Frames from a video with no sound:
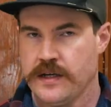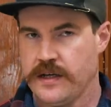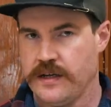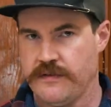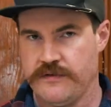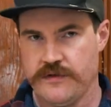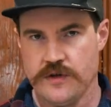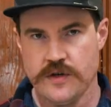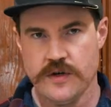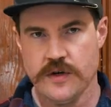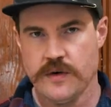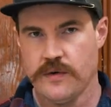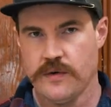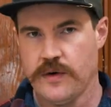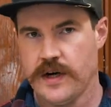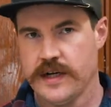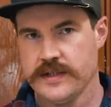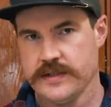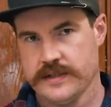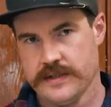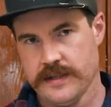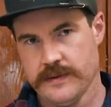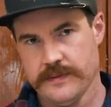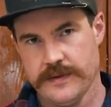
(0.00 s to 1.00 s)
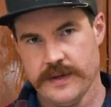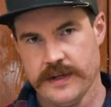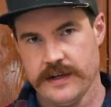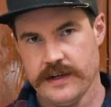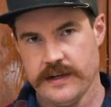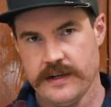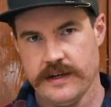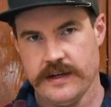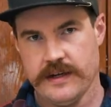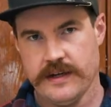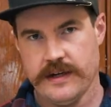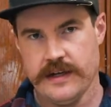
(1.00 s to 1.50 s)
If you don't want
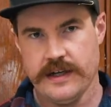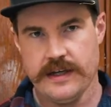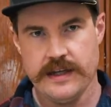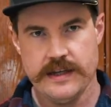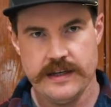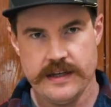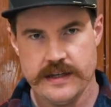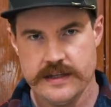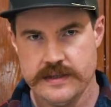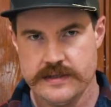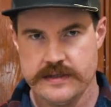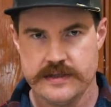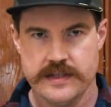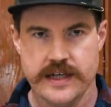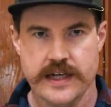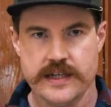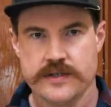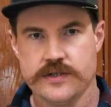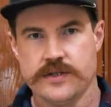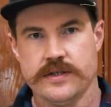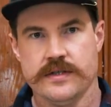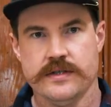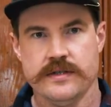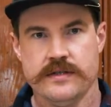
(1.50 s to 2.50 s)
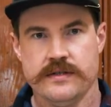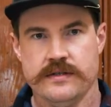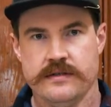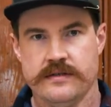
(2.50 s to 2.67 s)
something in this section,